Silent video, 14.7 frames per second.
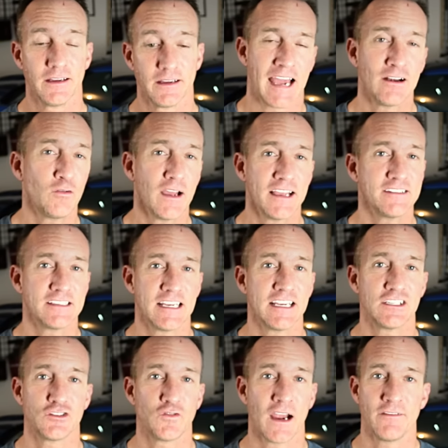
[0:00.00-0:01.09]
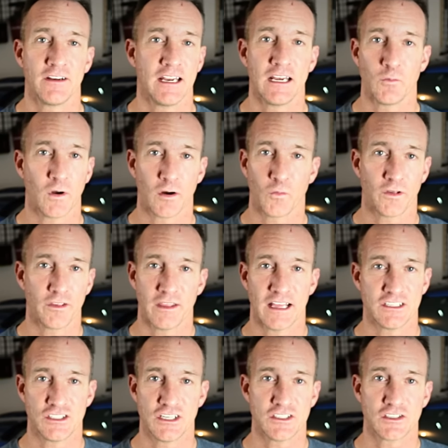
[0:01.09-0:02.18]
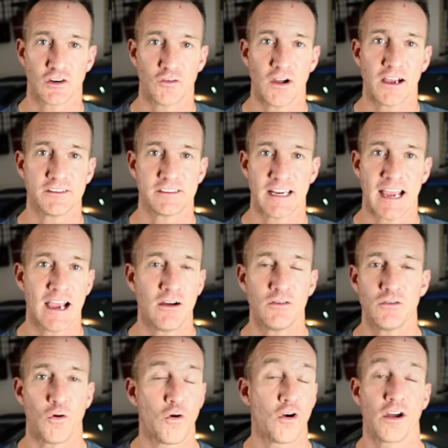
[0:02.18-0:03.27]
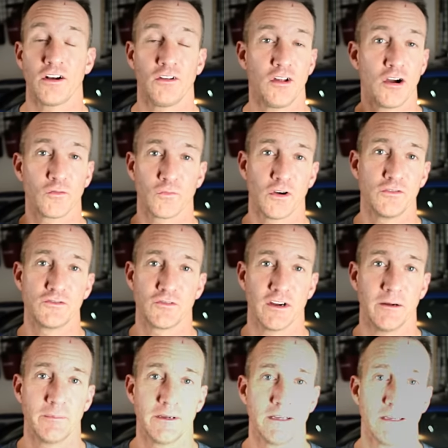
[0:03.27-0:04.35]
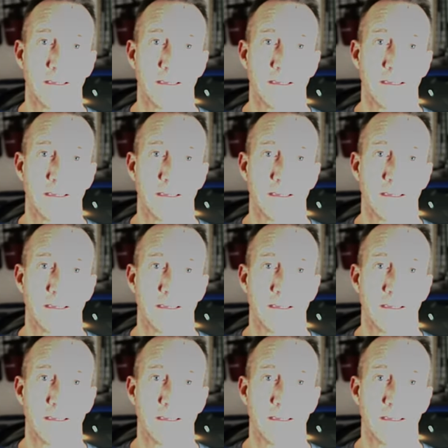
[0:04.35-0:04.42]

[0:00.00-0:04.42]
I don't hesitate to drive it anywhere, whether that's just across town or on a long road trip.